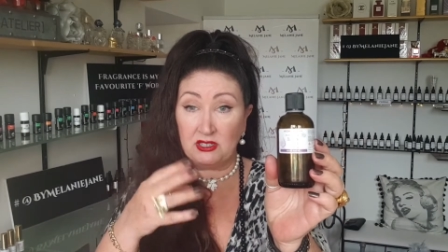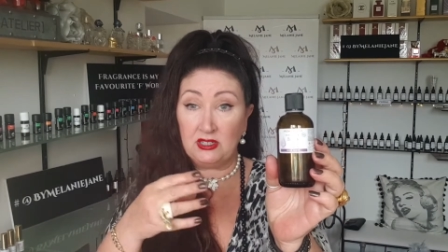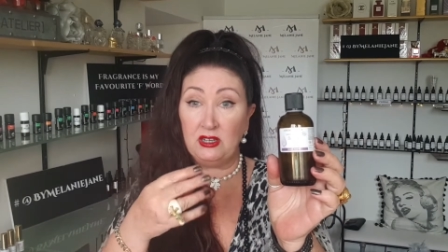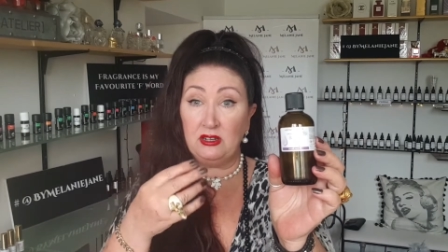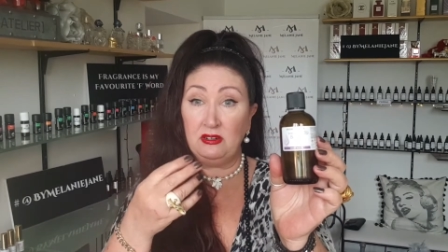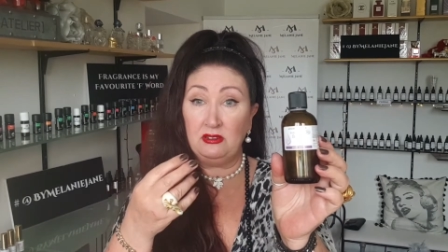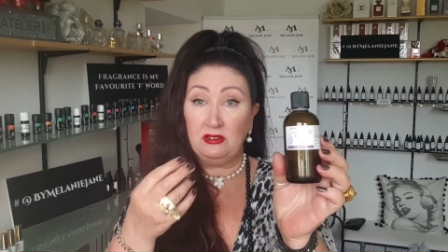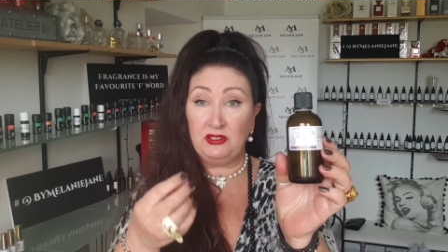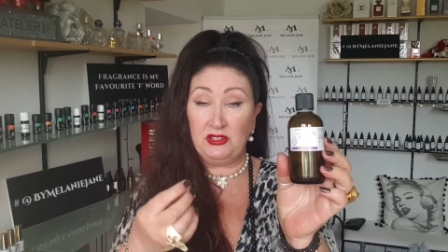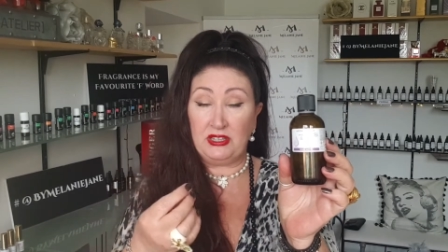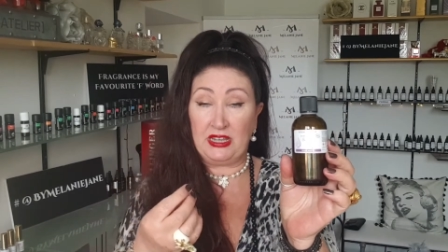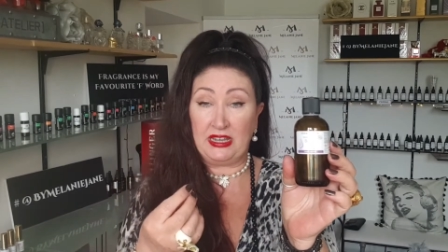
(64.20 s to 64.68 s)
that
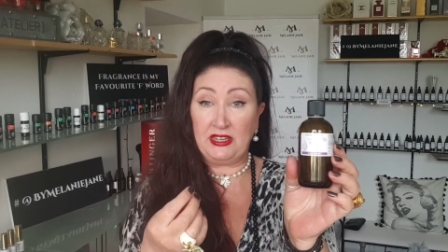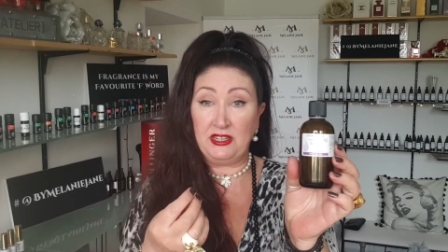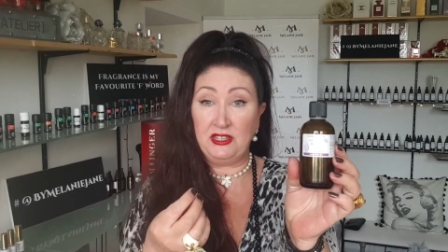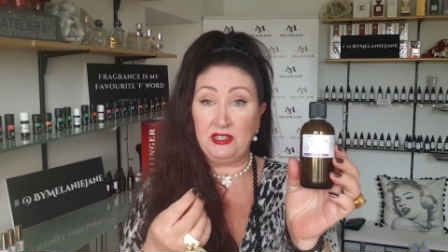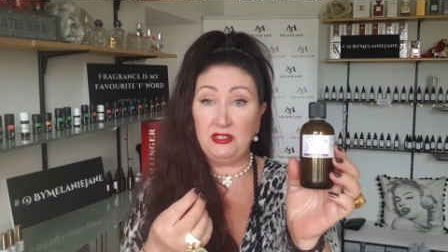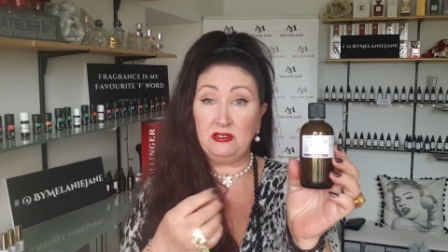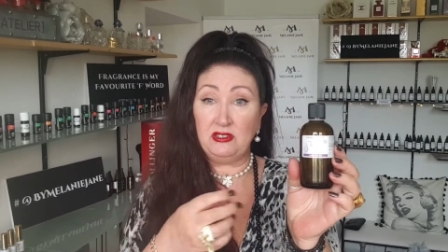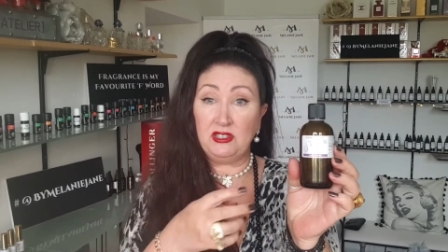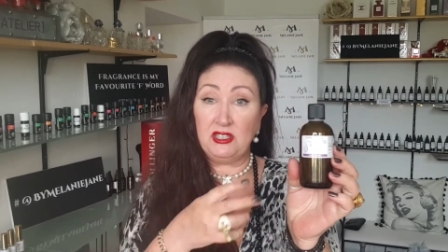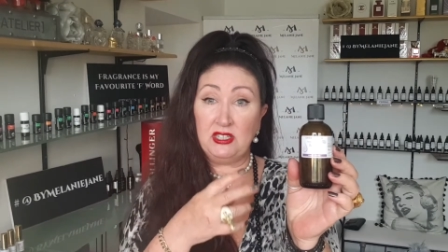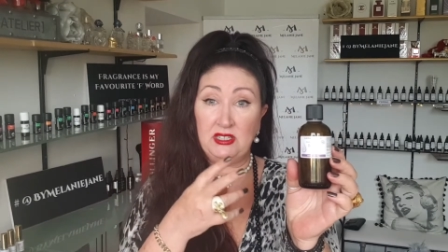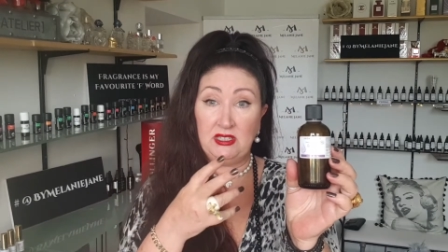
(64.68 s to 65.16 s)
are, they
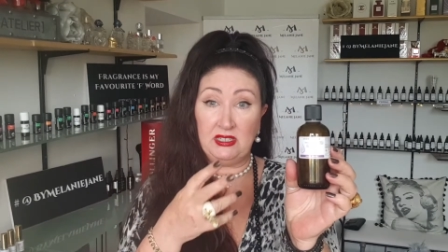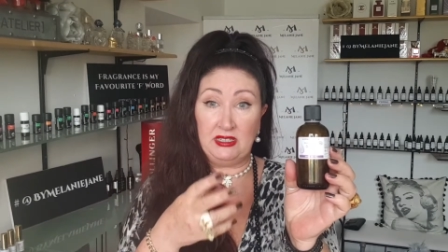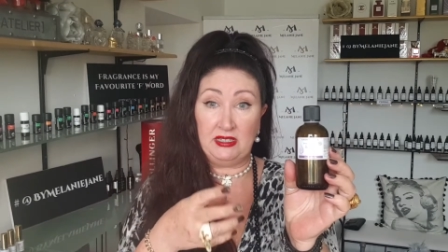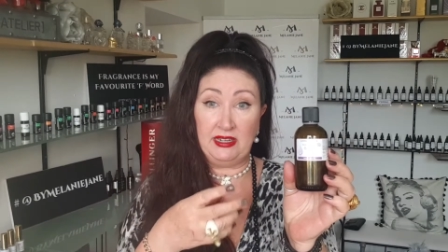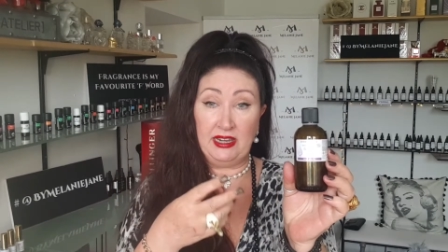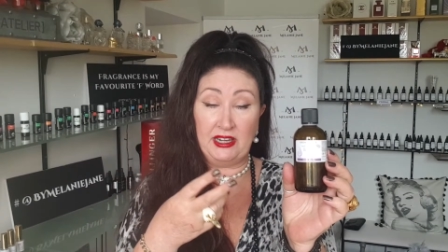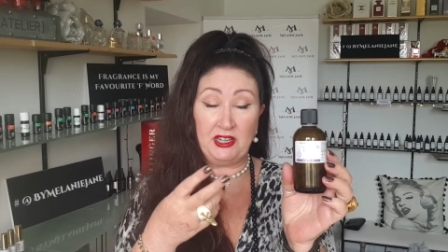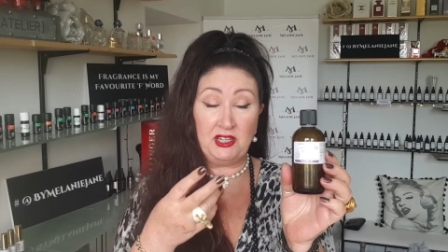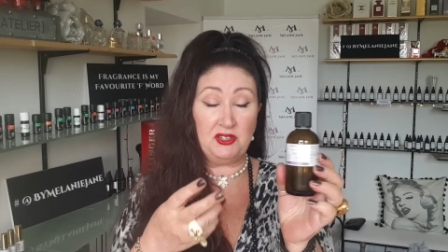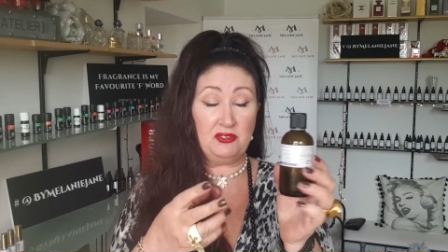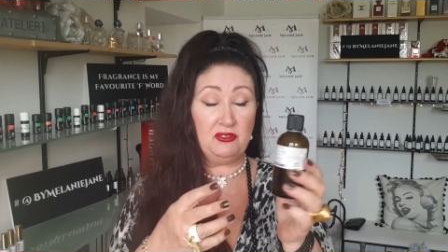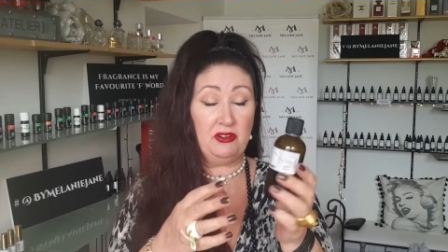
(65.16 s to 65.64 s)
use to
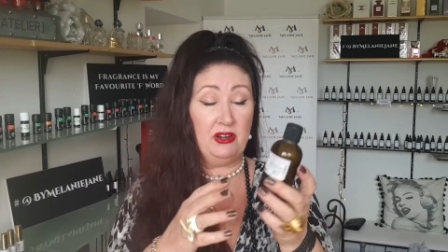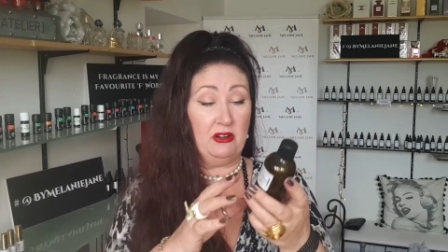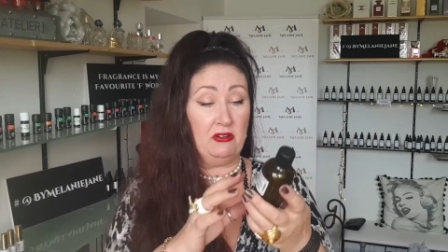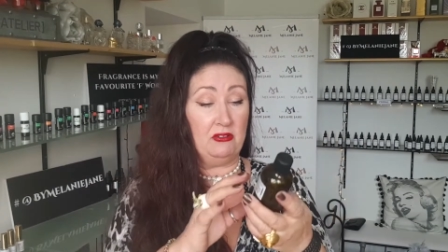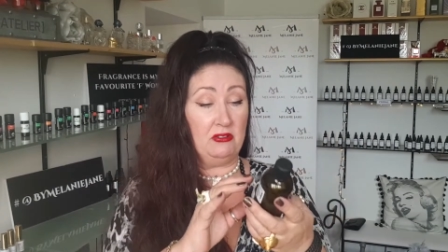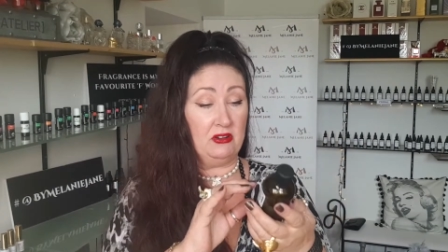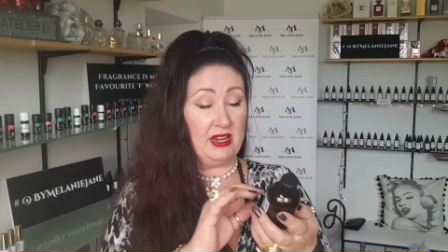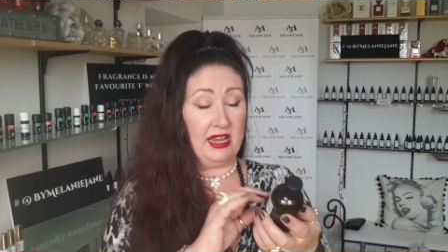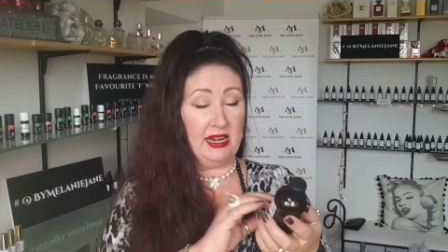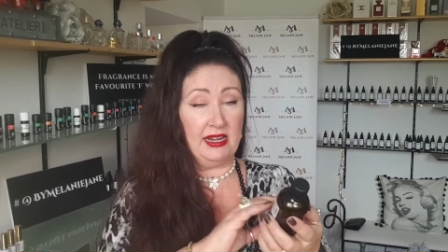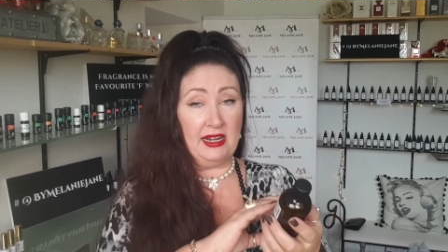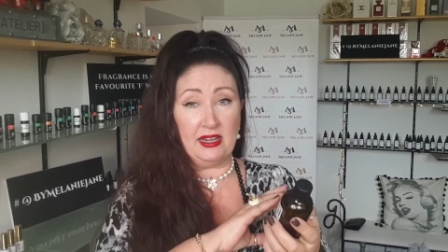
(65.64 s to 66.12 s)
denature it are
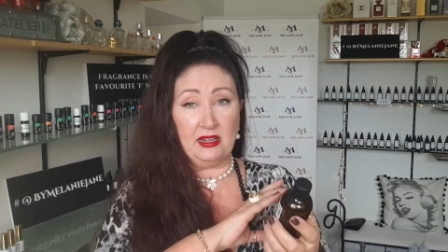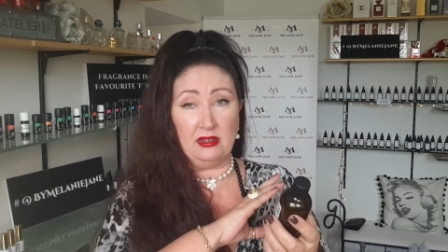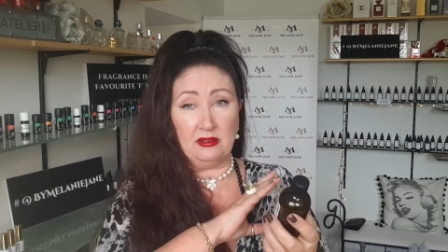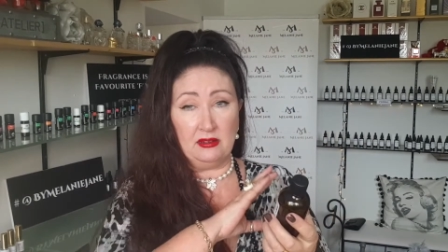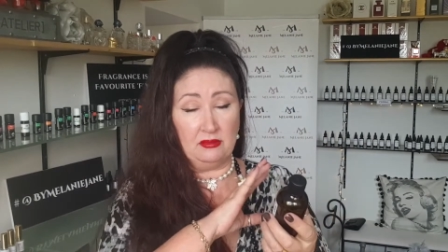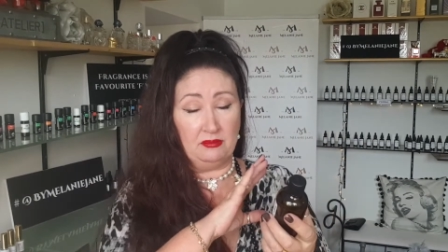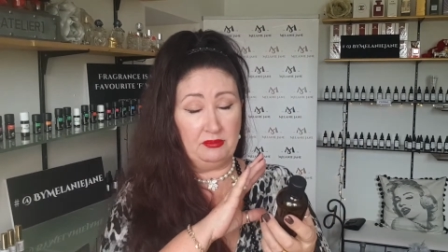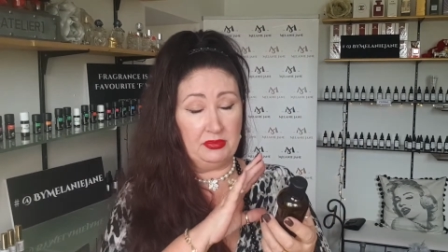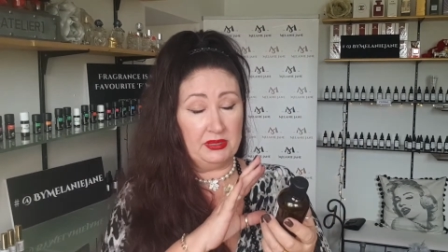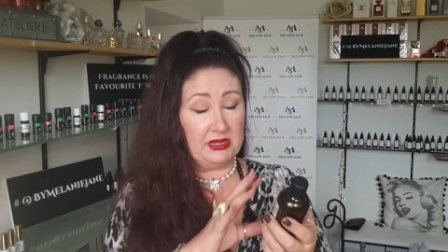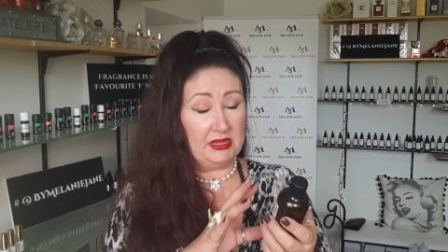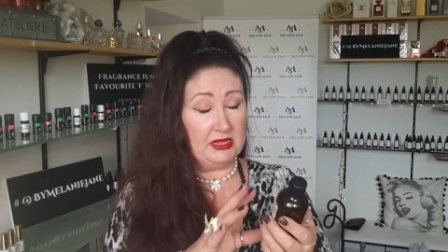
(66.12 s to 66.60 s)
organic and
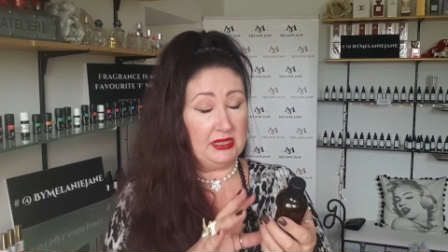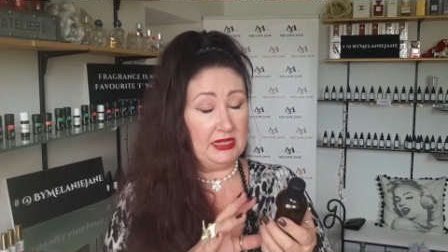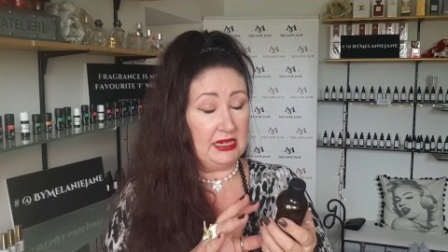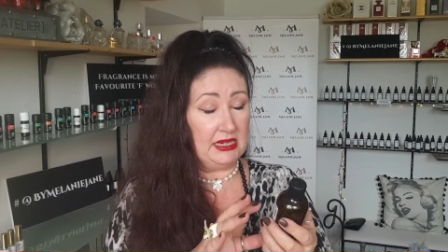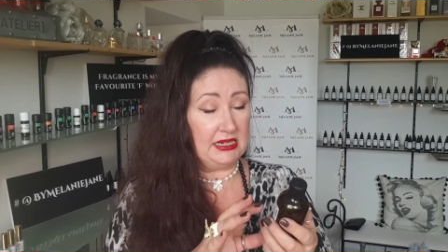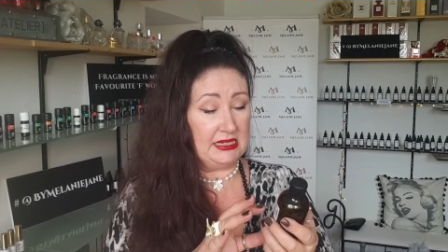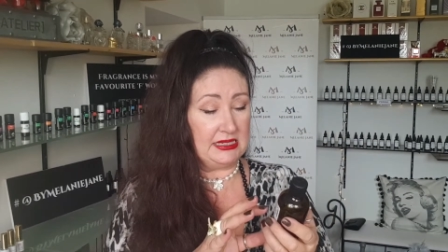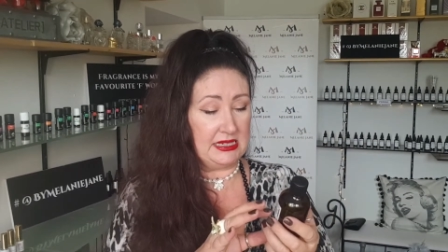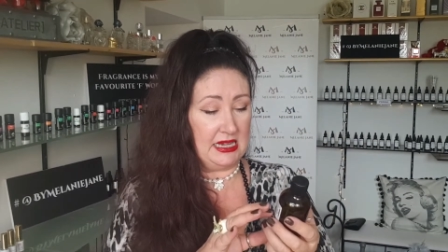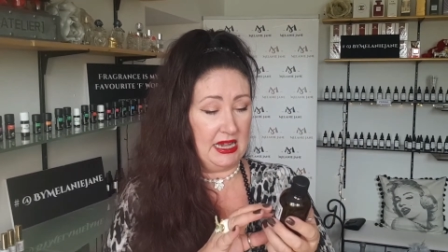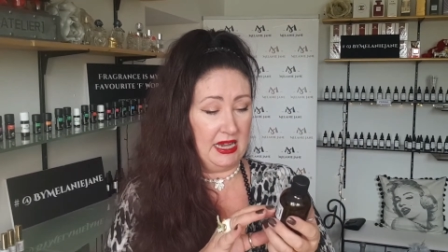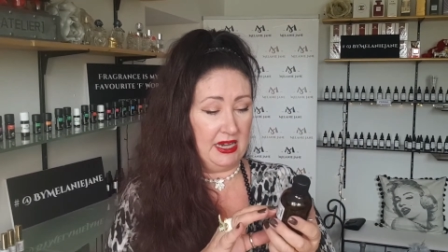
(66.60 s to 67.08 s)
completely
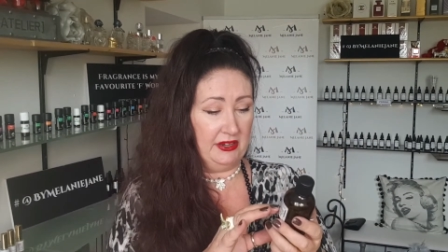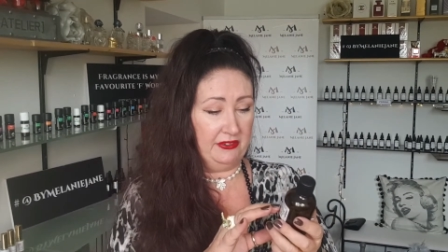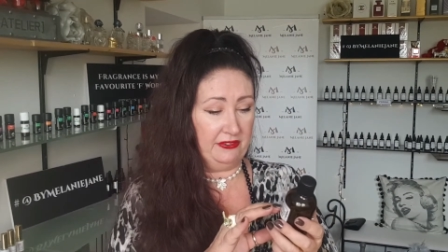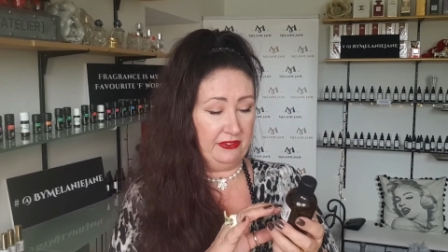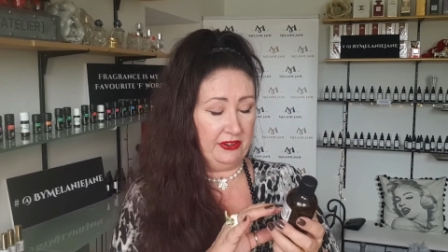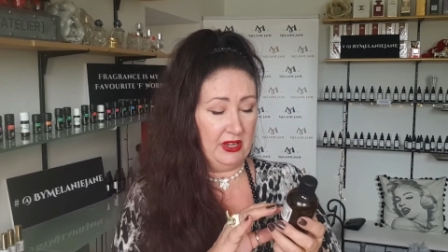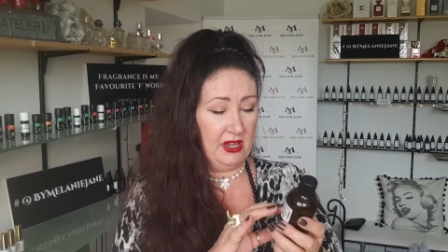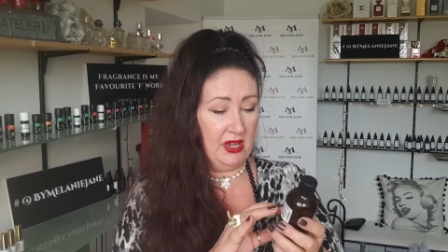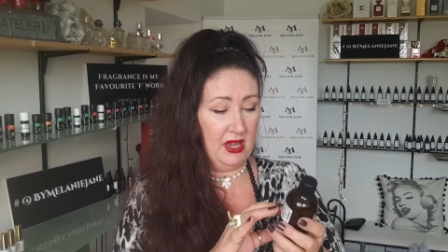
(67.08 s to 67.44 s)
safe.